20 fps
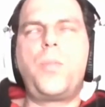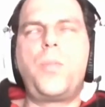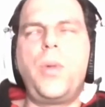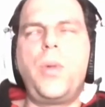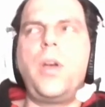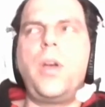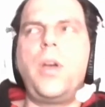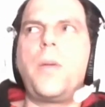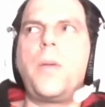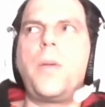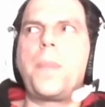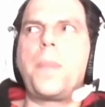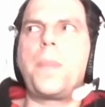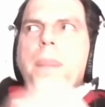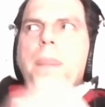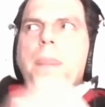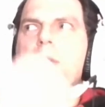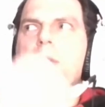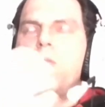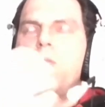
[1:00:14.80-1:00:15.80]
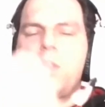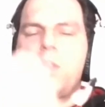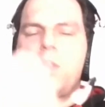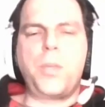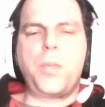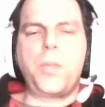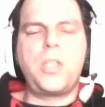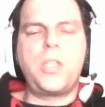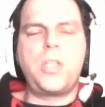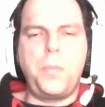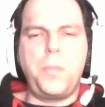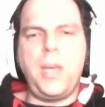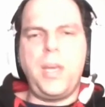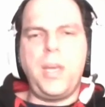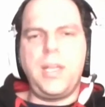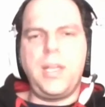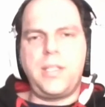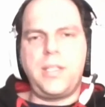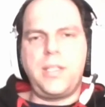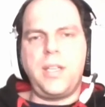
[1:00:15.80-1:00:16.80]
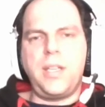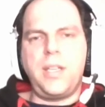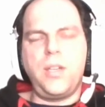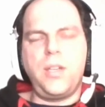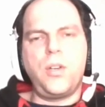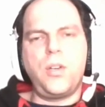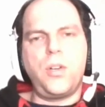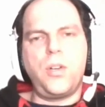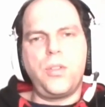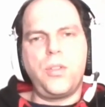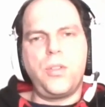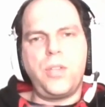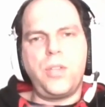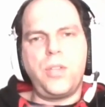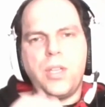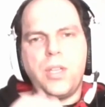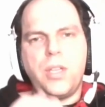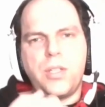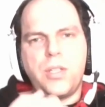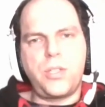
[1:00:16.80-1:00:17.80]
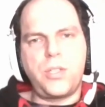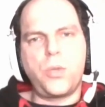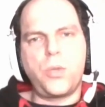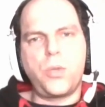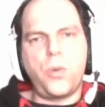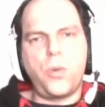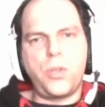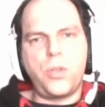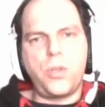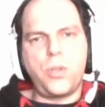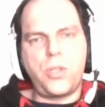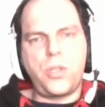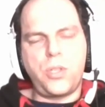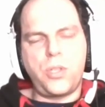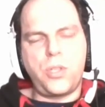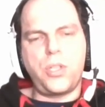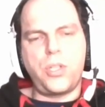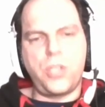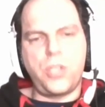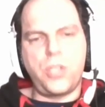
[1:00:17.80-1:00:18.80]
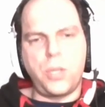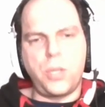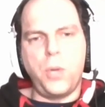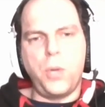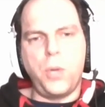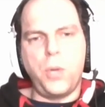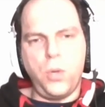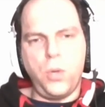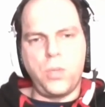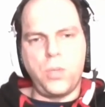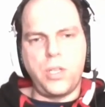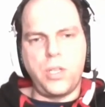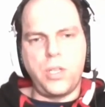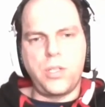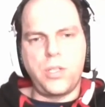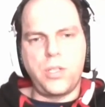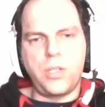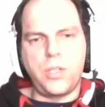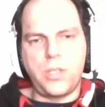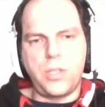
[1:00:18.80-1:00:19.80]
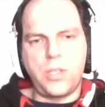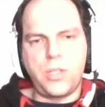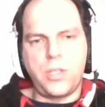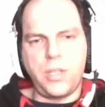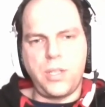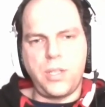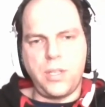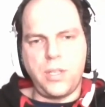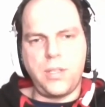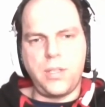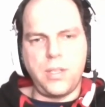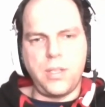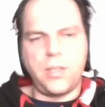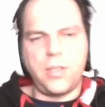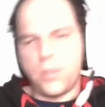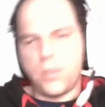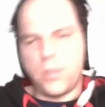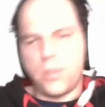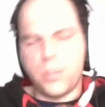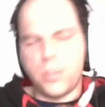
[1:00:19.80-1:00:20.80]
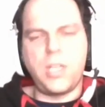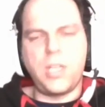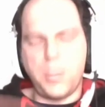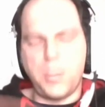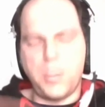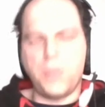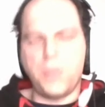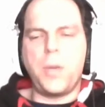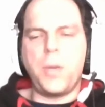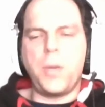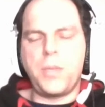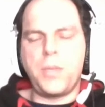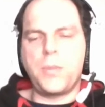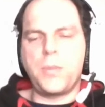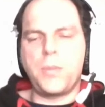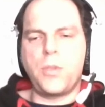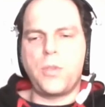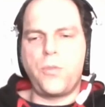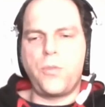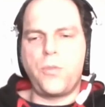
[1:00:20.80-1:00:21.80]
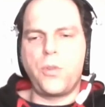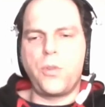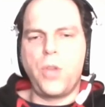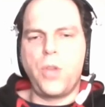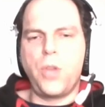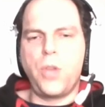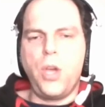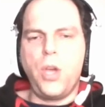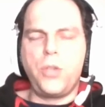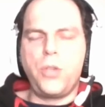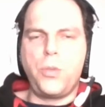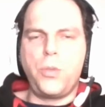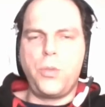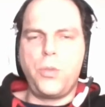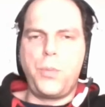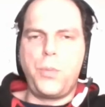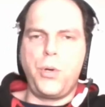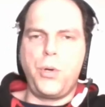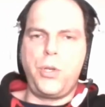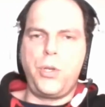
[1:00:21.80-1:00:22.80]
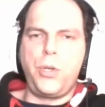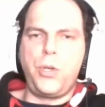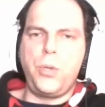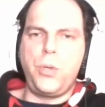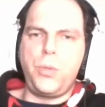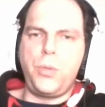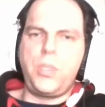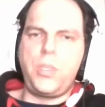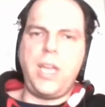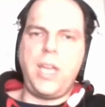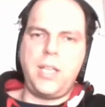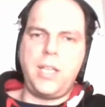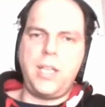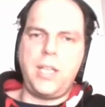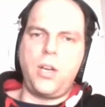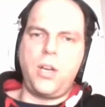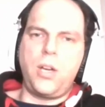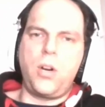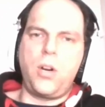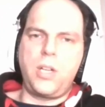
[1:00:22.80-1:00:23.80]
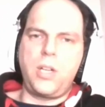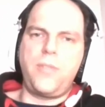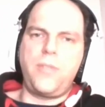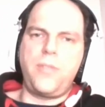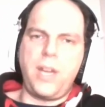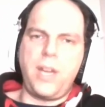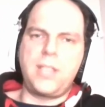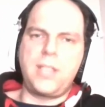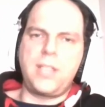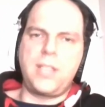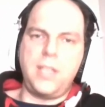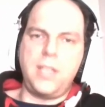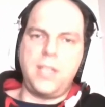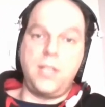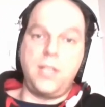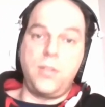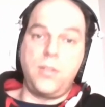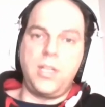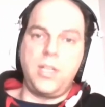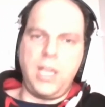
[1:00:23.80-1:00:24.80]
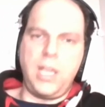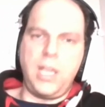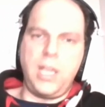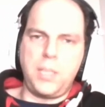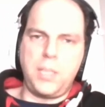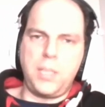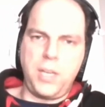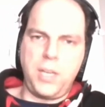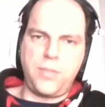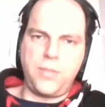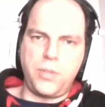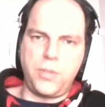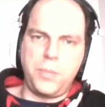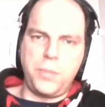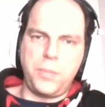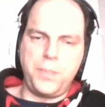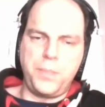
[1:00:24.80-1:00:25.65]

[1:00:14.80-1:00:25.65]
um, responsibility on the source system owners, the, the user team and the web team and so forth, to produce data artifacts into the data platform.